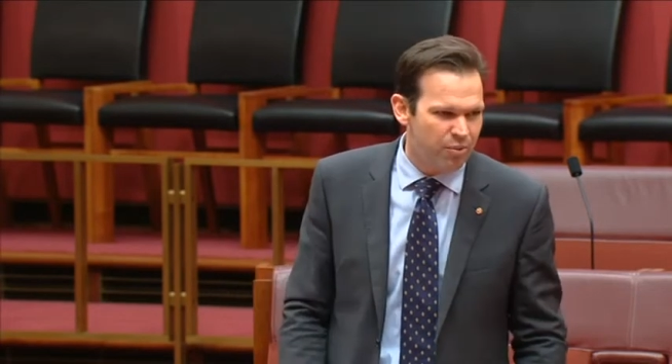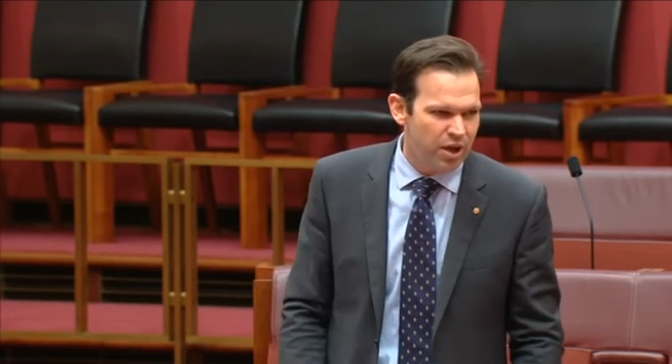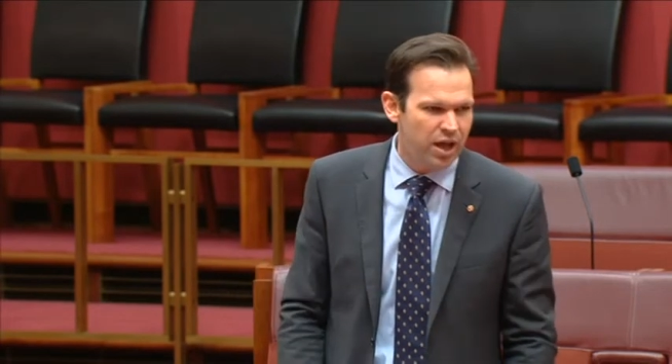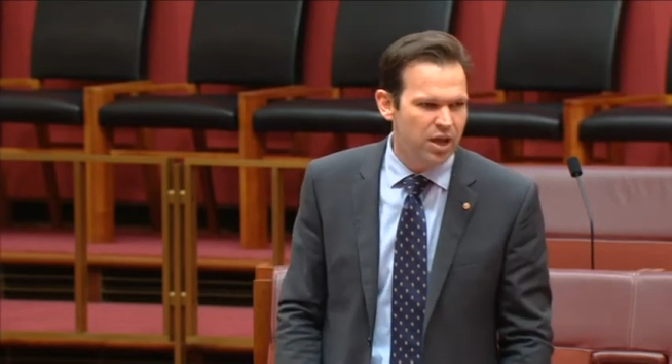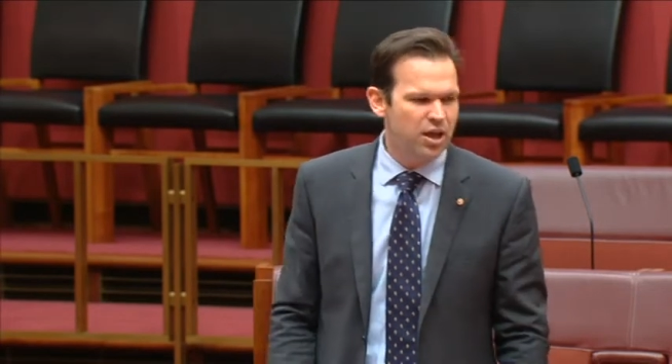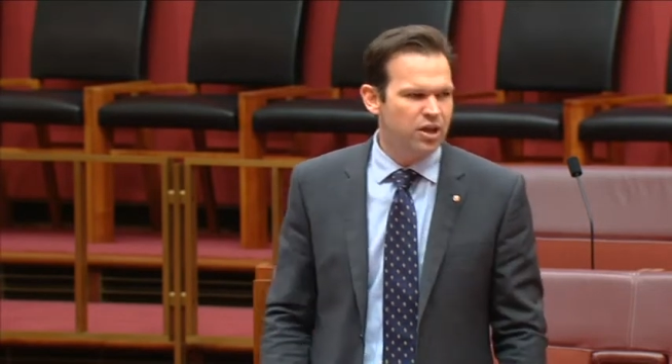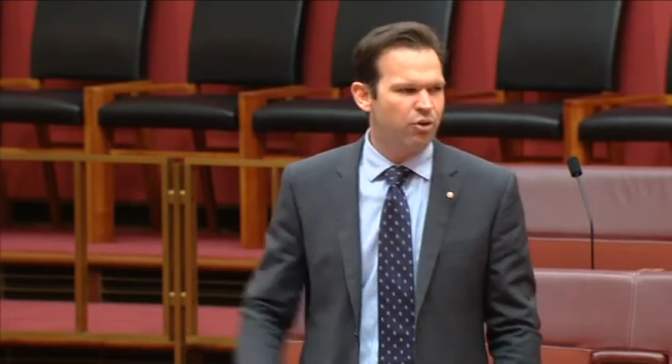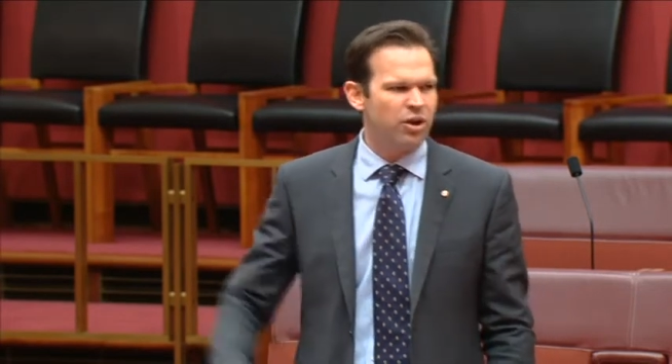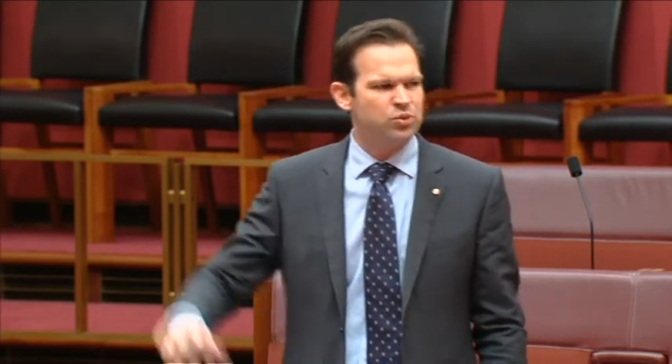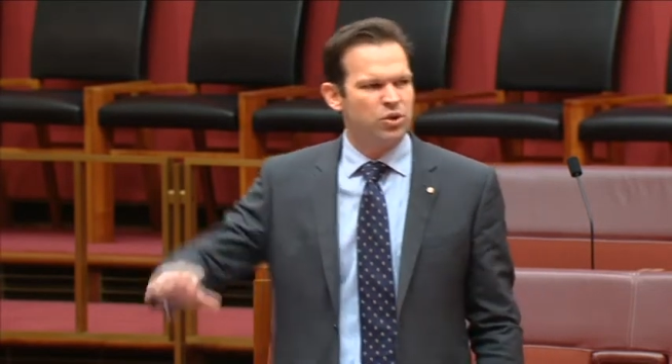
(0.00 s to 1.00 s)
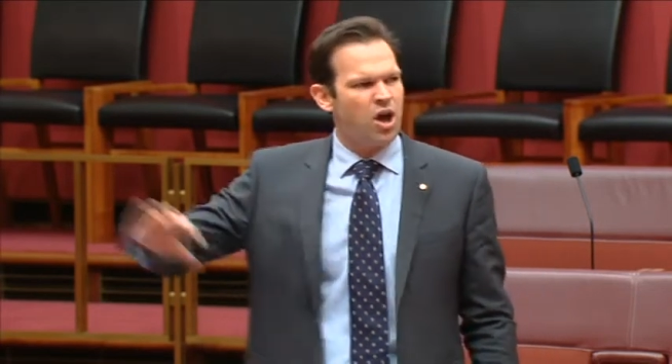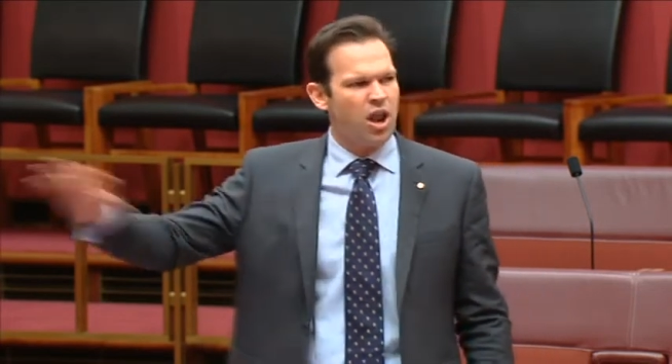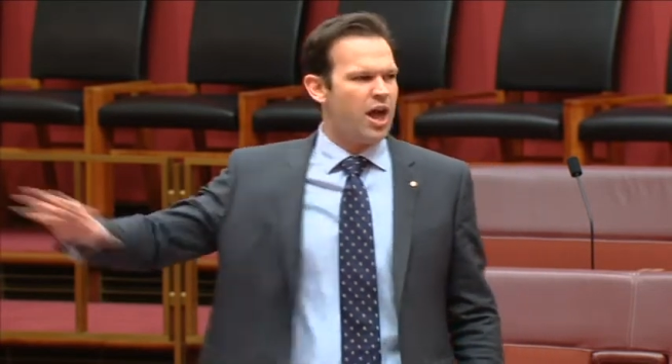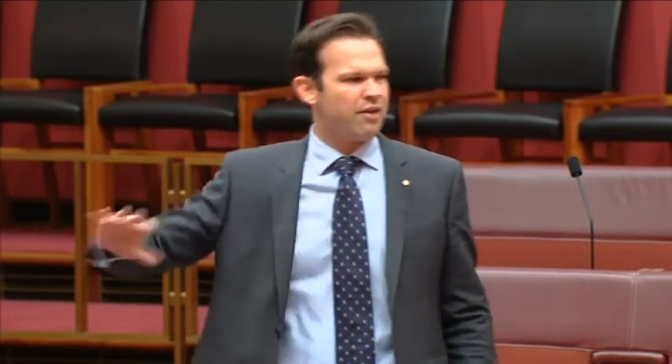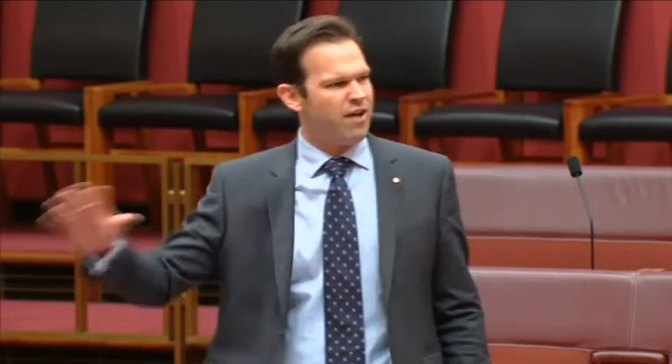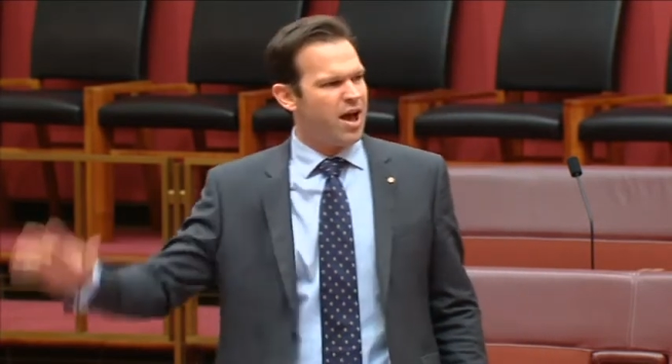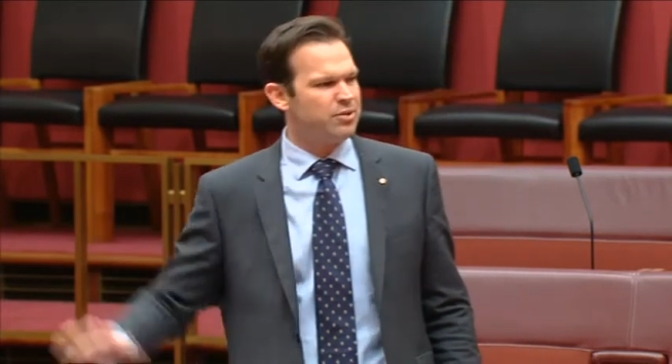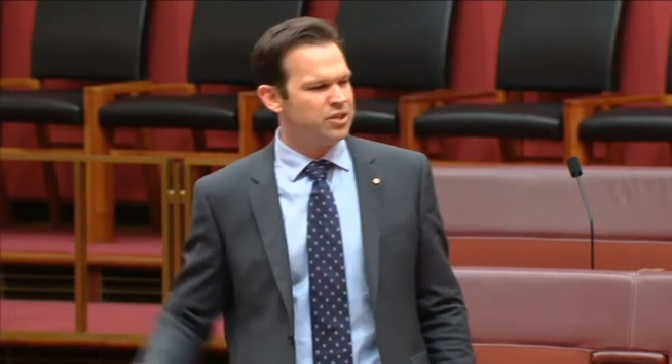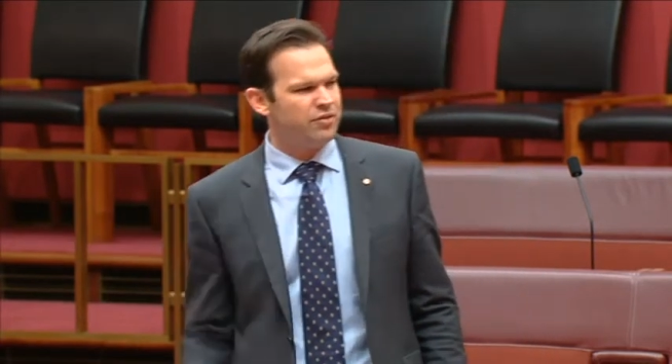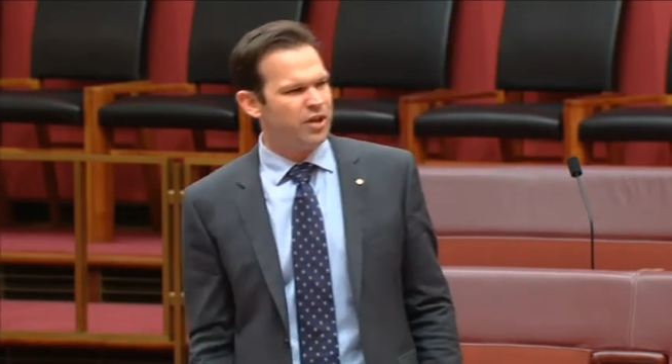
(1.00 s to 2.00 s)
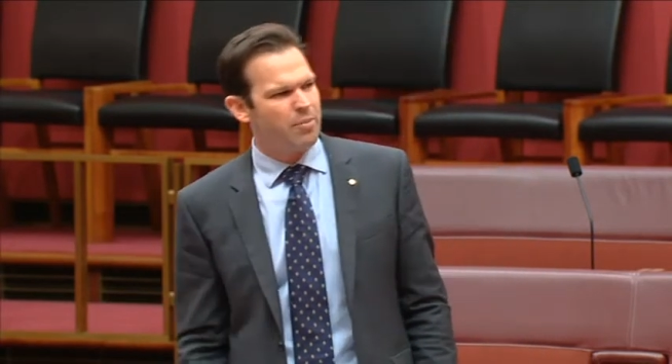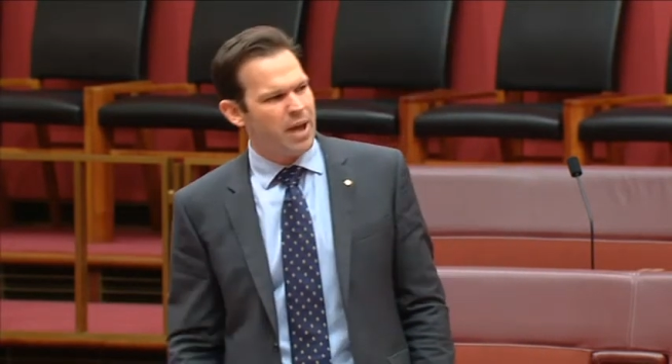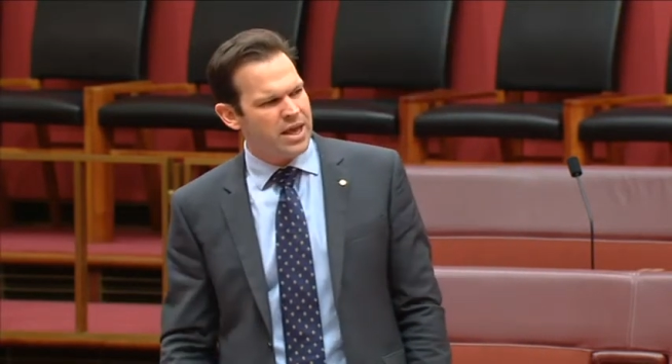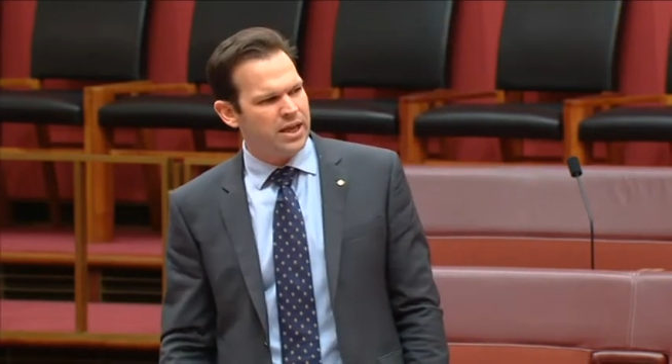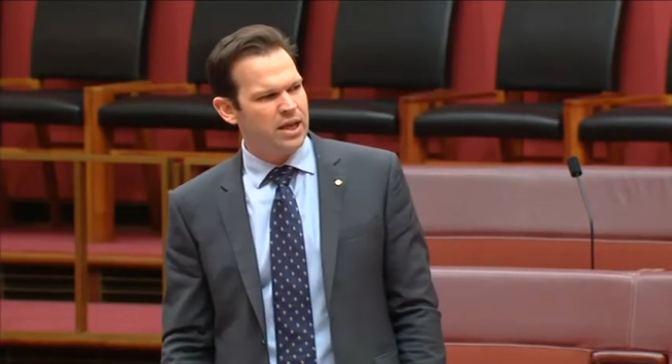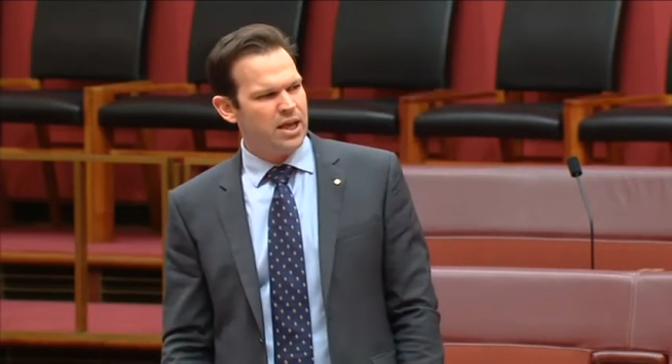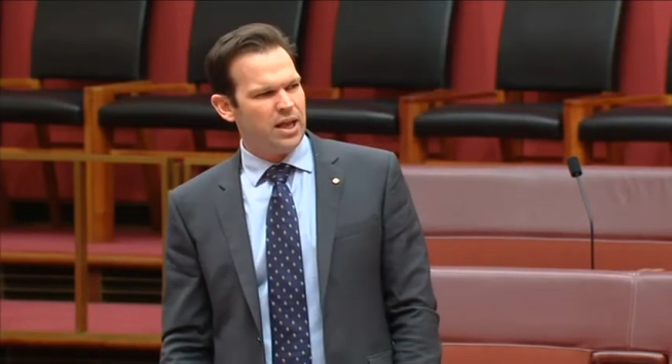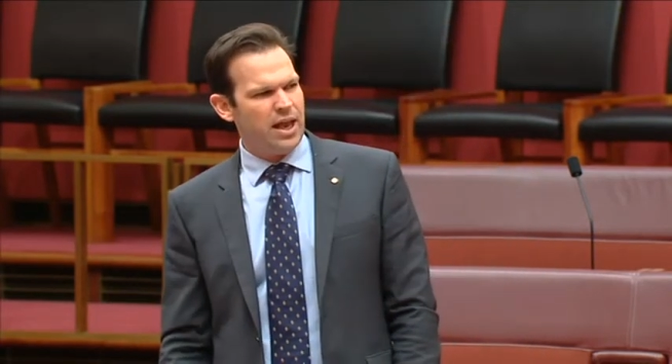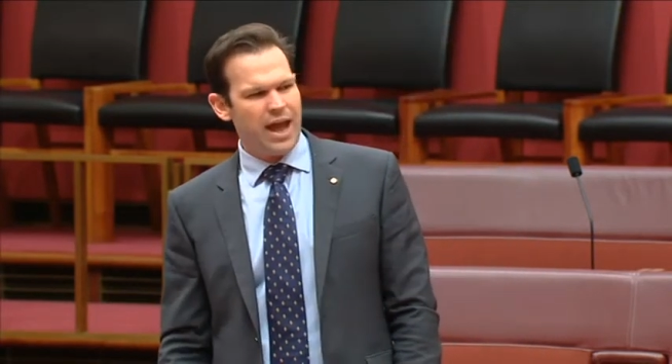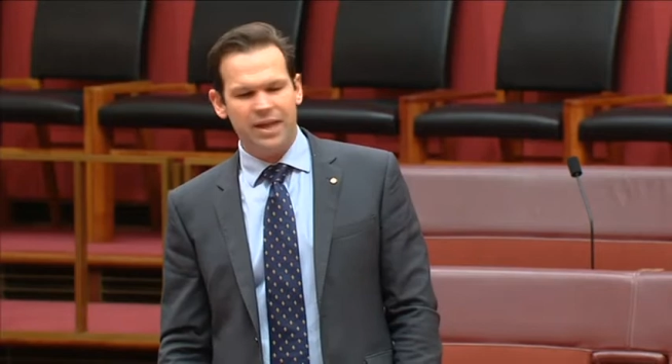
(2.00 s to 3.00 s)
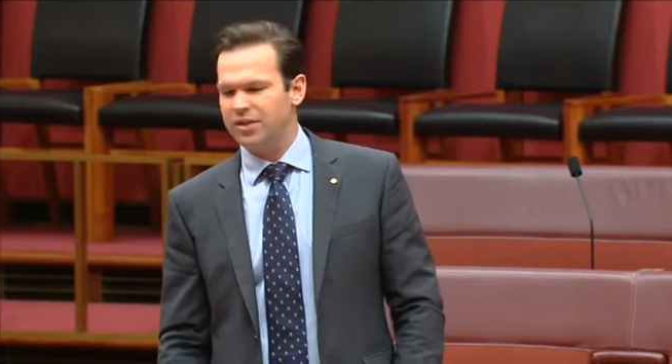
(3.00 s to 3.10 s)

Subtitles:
where the Greens would not like farmers to develop any land,